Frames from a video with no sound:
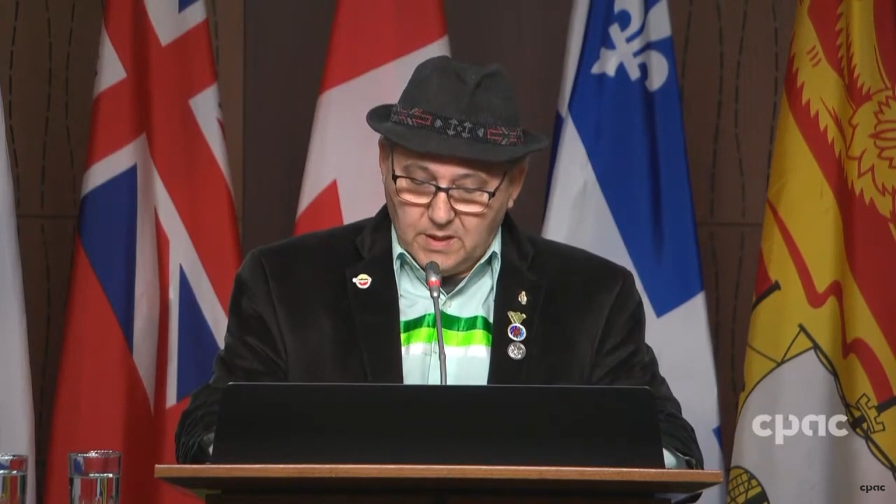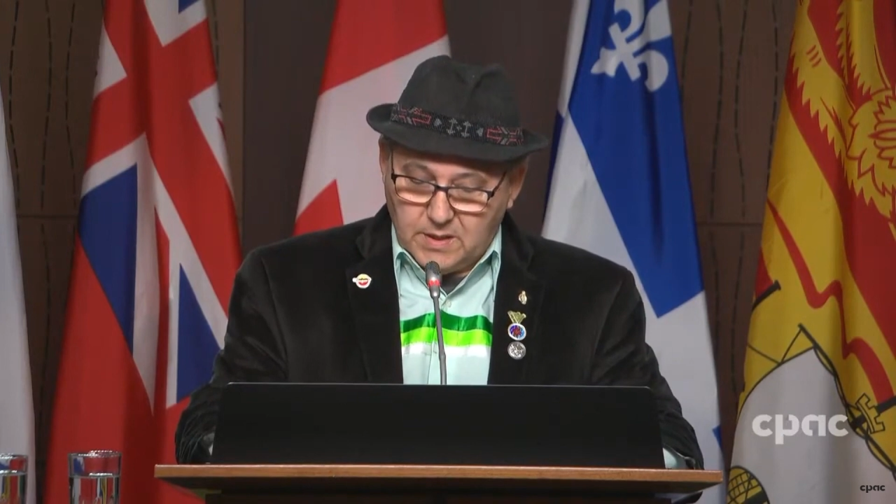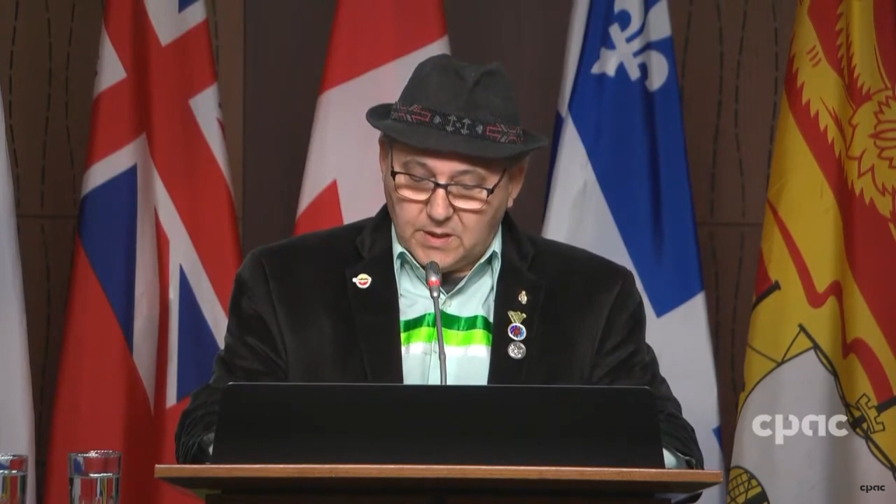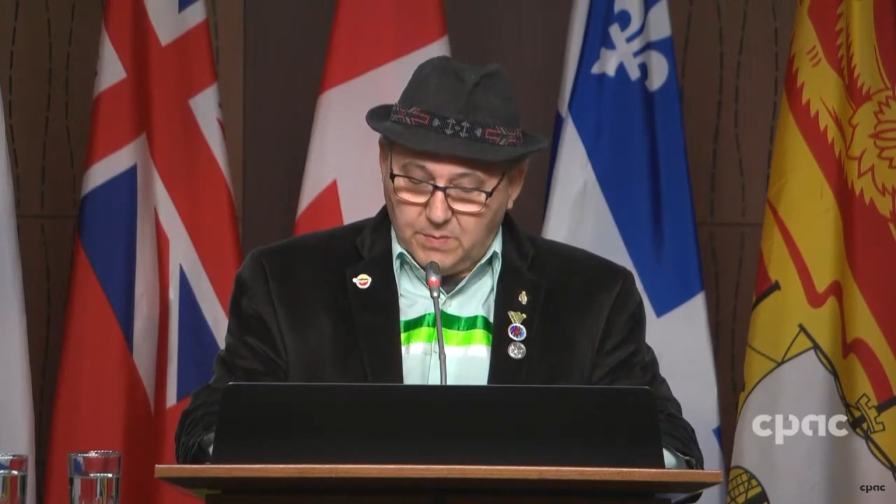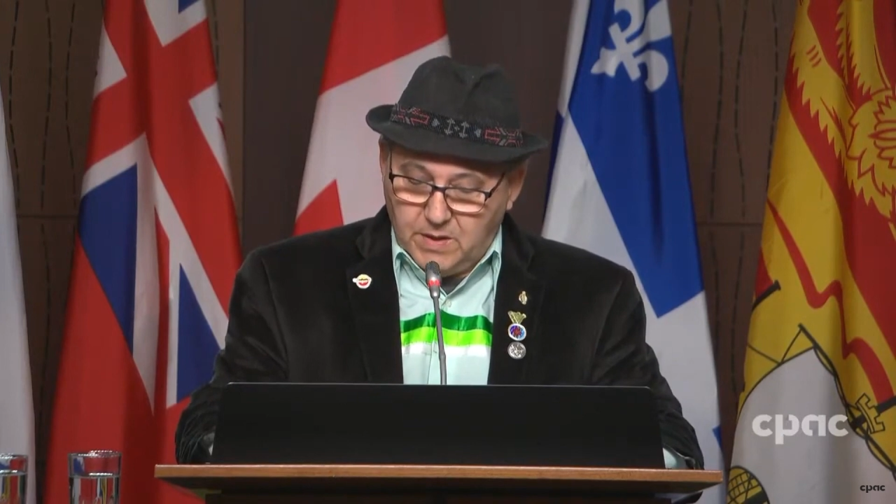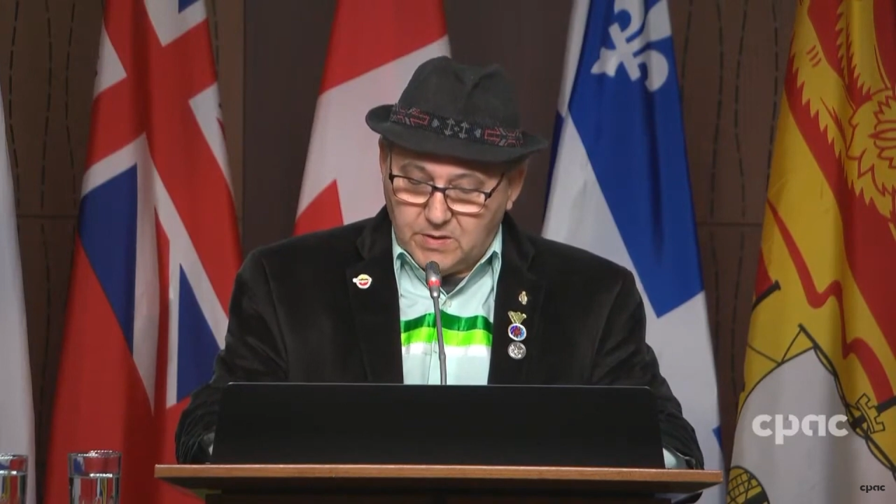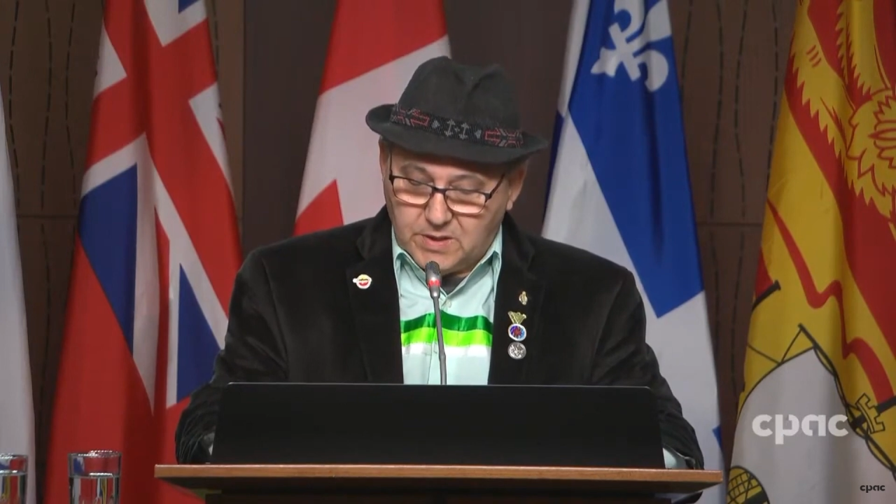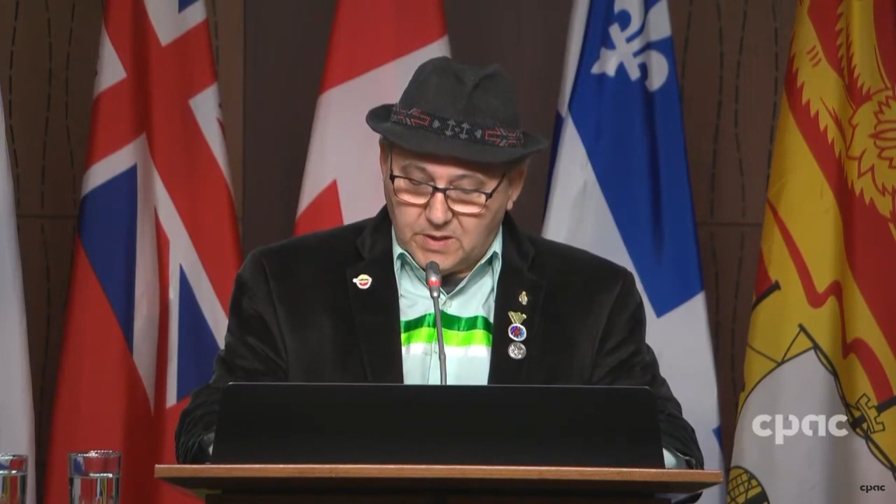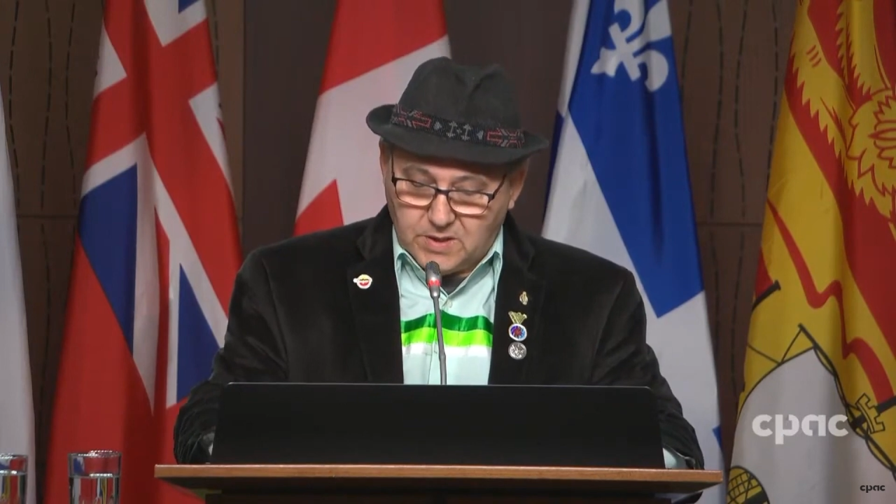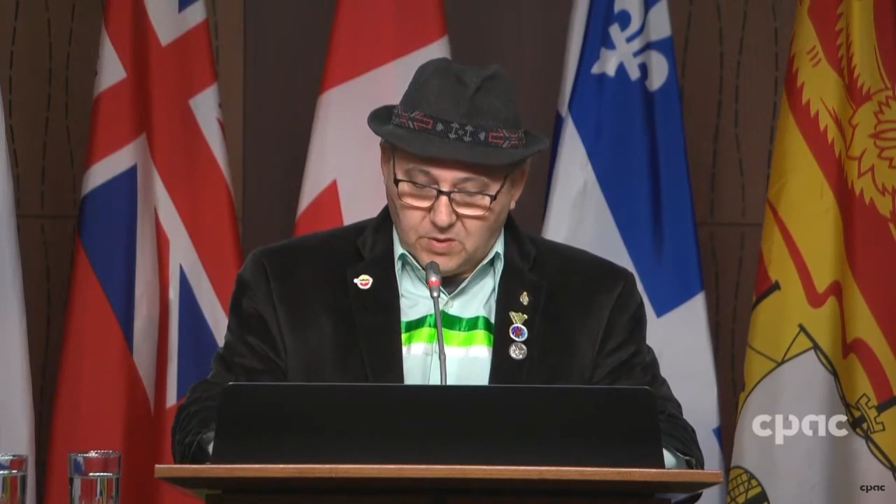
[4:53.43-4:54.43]

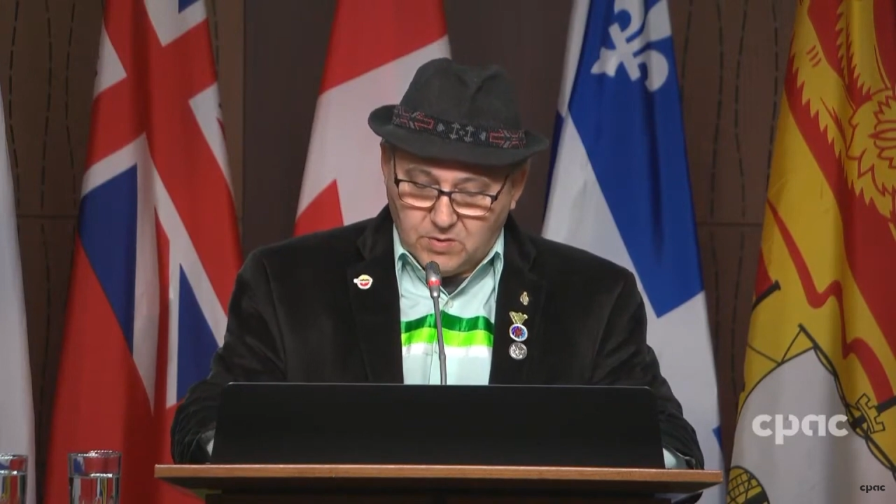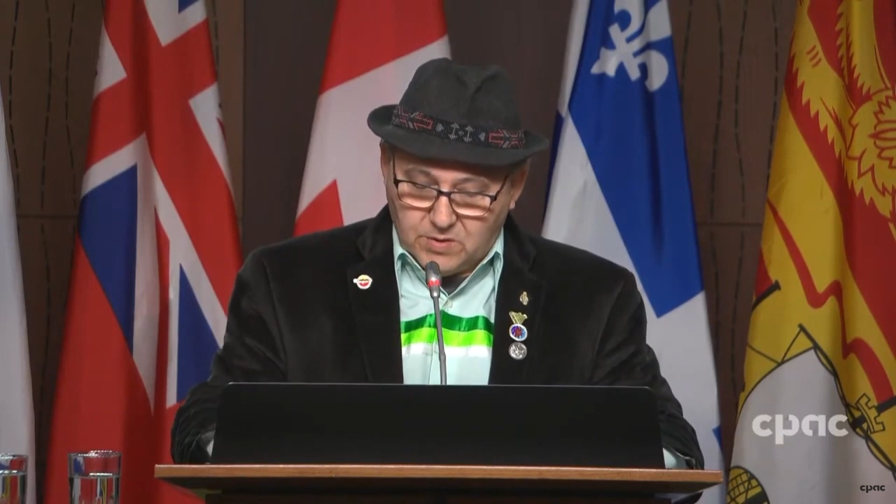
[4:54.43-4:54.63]
experiences so